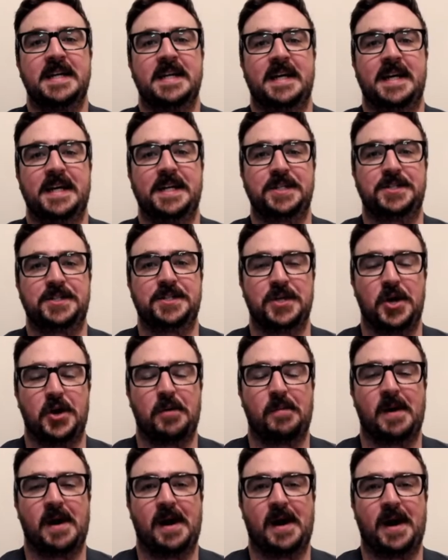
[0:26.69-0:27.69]
into
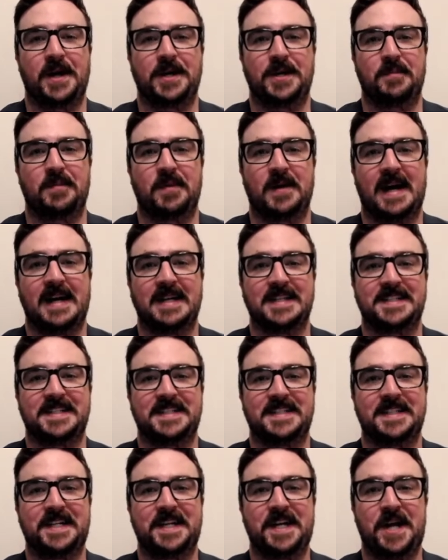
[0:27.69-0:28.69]
Omaha,
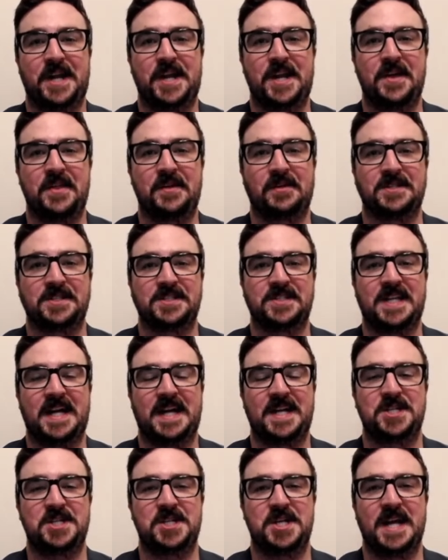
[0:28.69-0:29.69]
Nebraska. Another
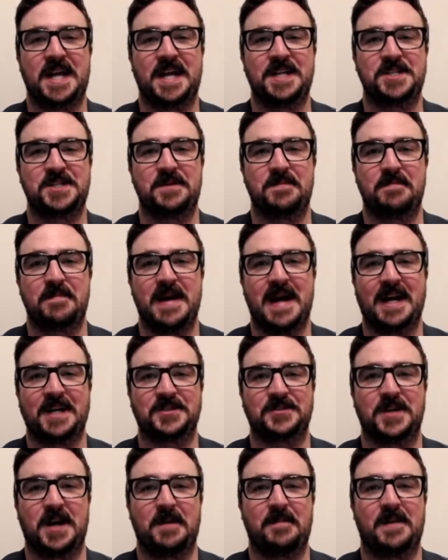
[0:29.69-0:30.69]
set change and
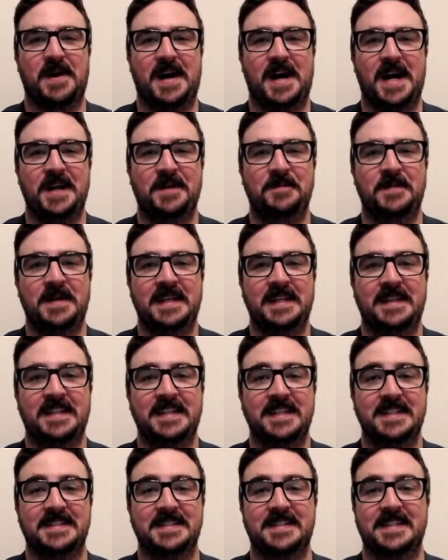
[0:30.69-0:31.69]
backdrop behind me.
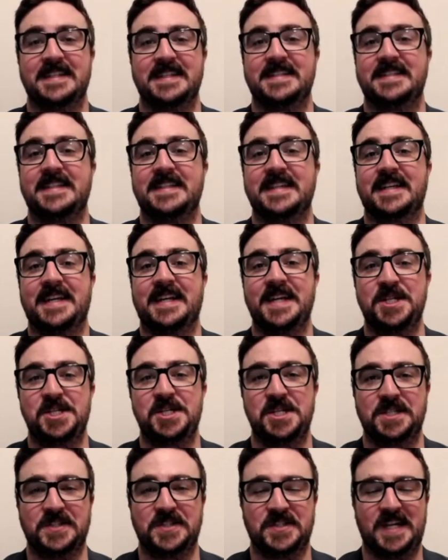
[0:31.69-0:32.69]
This is the
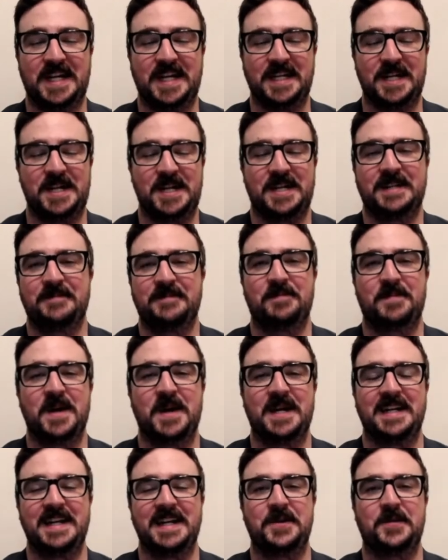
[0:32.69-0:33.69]
kitchen setting.
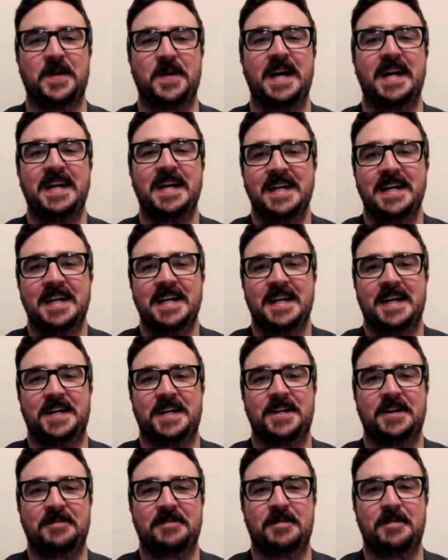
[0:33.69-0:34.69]
But anyway,
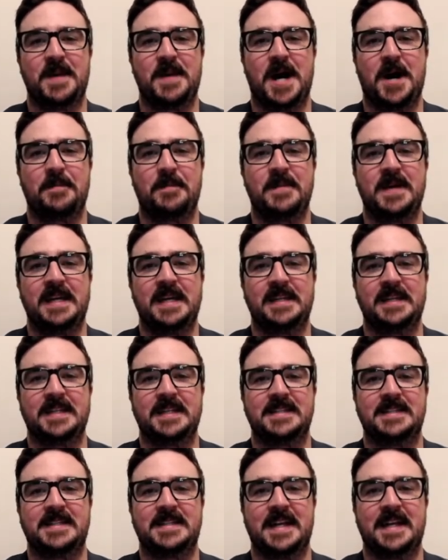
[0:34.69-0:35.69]
enough about me.
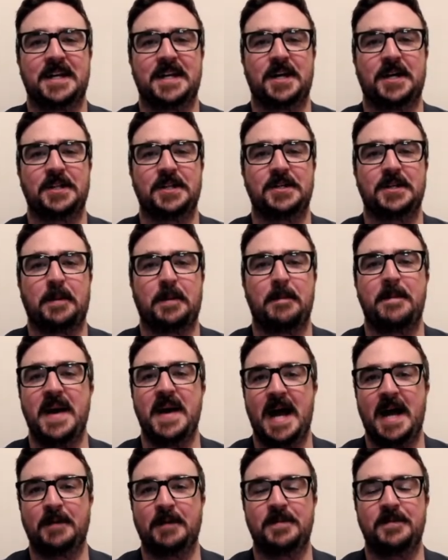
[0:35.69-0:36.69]
Let's take a look
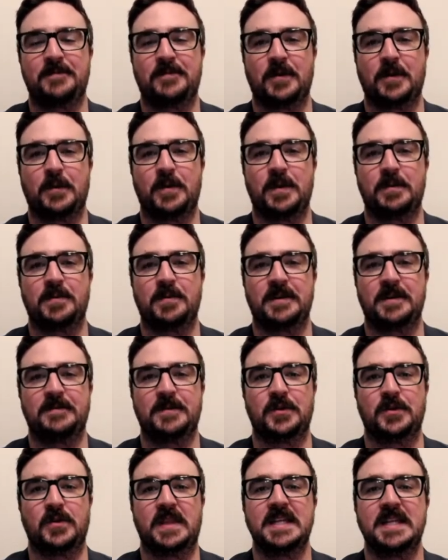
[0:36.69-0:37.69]
back before we
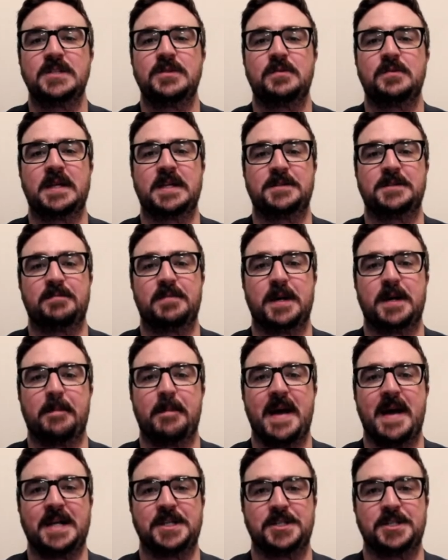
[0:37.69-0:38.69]
preview this week's big
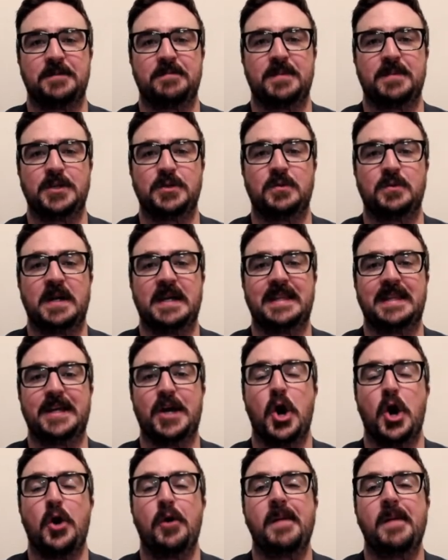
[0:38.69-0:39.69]
matchup between
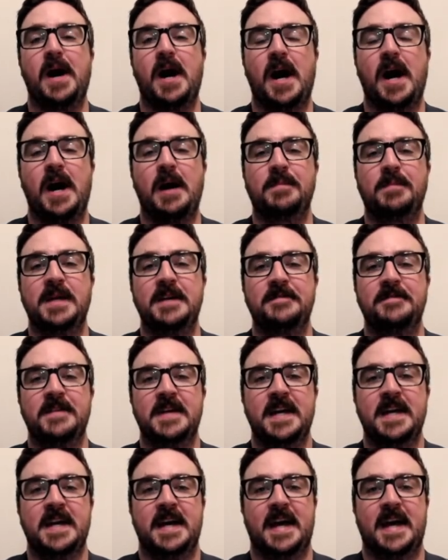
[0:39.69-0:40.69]
the Omaha Beef
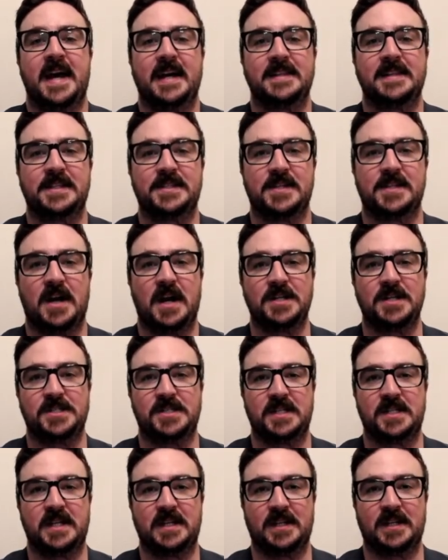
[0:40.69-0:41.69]
and the Dodge
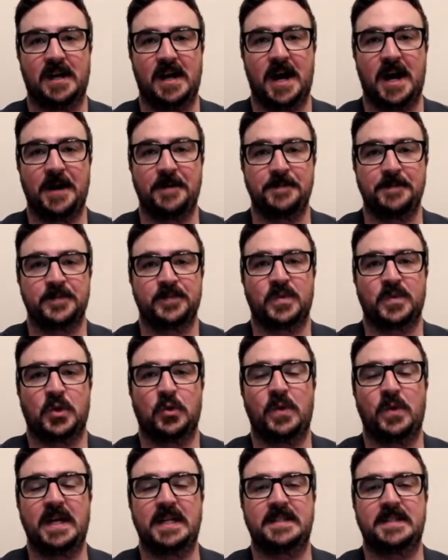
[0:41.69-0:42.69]
City Law.
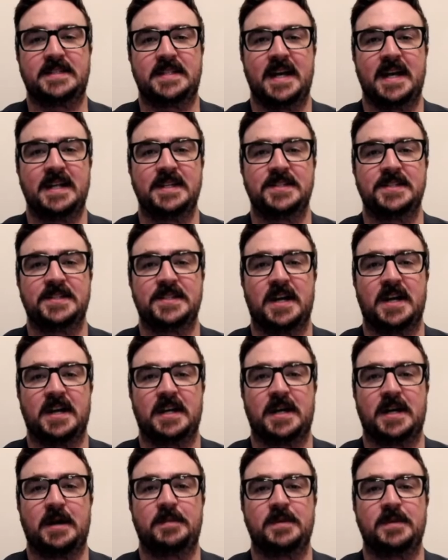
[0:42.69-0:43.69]
Week ten saw
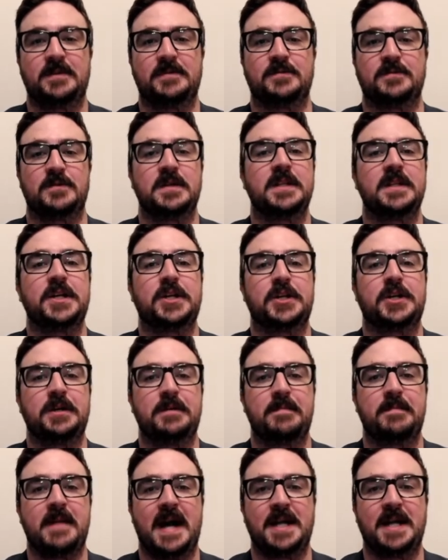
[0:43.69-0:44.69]
a couple of really
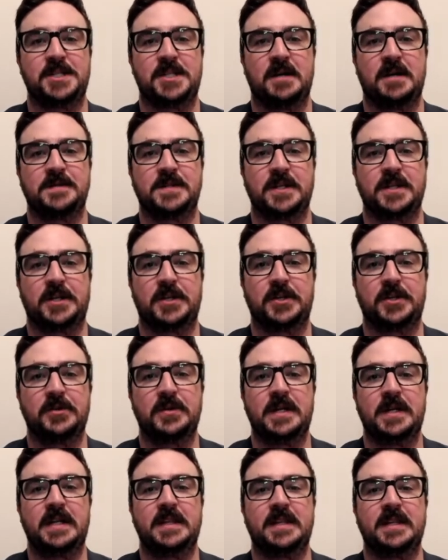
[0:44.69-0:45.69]
good matchups,
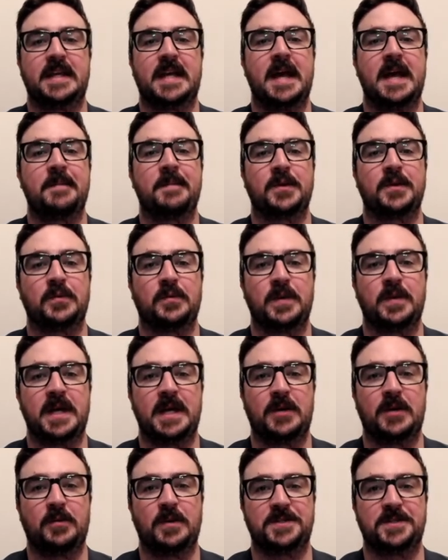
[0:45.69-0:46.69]
including the Game of the
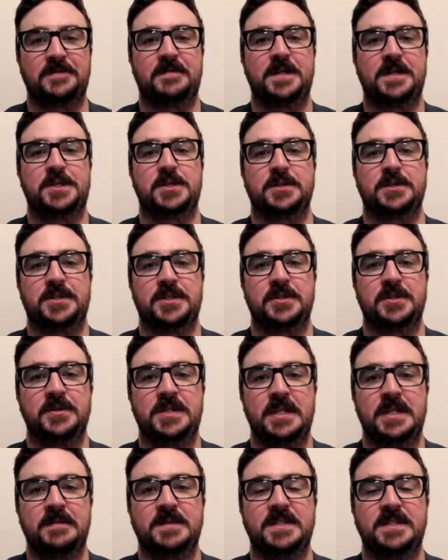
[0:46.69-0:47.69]
Week, which featured two
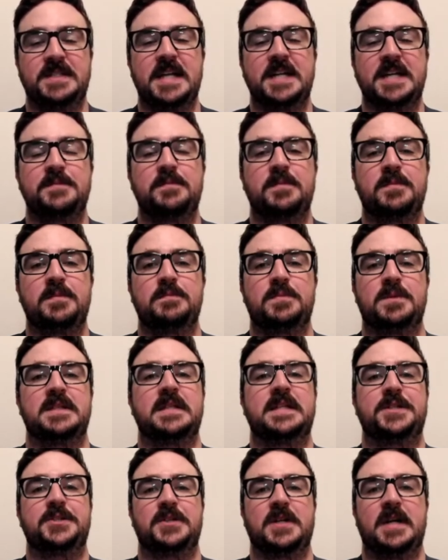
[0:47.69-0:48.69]
teams
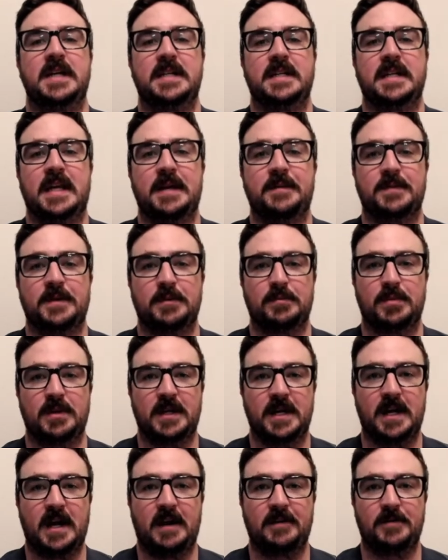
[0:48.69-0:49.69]
desperately trying to keep their
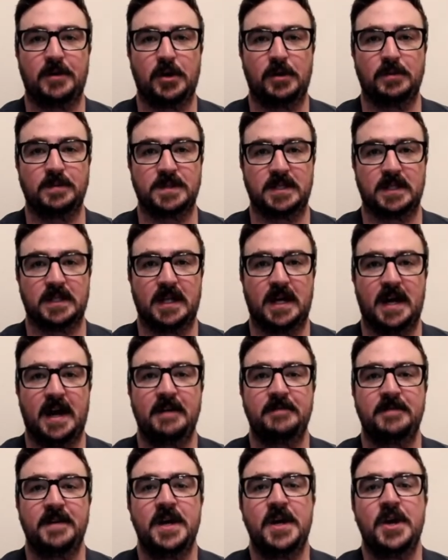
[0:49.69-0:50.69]
playoff hopes
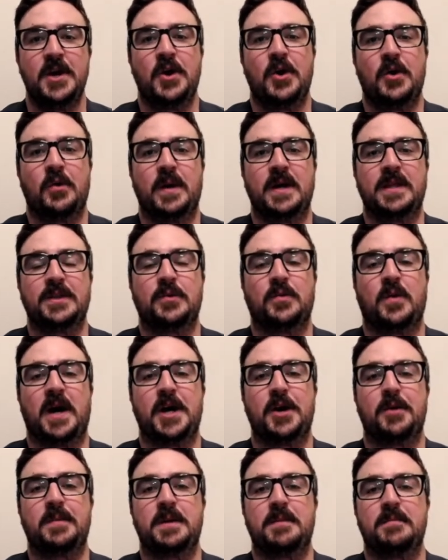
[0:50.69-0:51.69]
alive when the
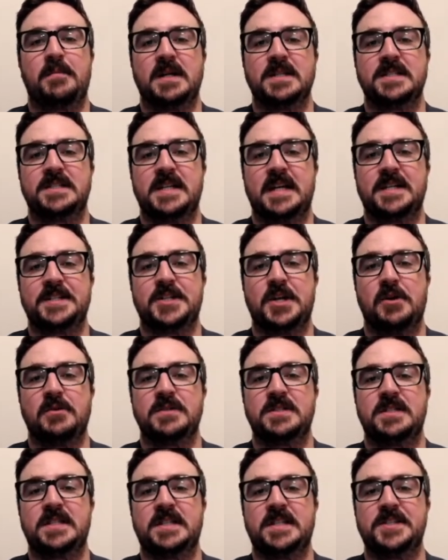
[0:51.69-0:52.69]
Wyoming Mustangs
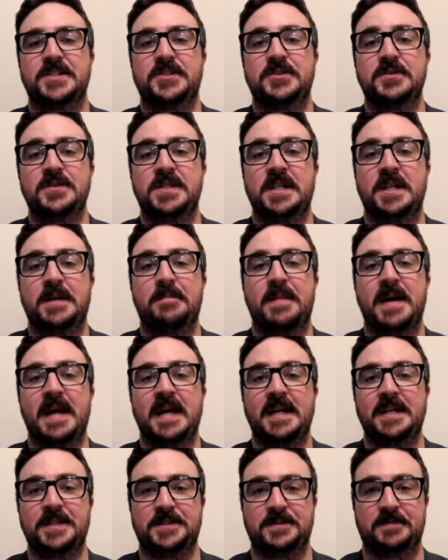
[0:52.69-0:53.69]
hosted the Sioux City
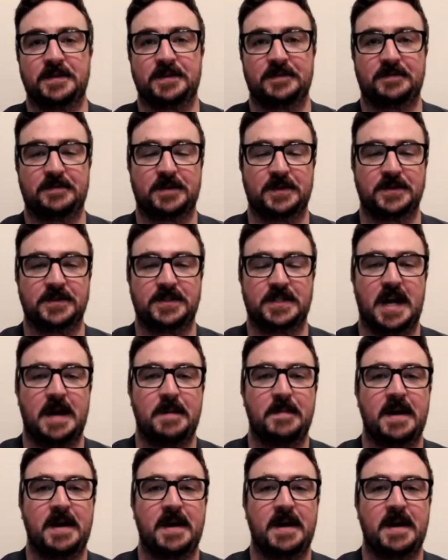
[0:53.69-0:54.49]
Bandits for the first time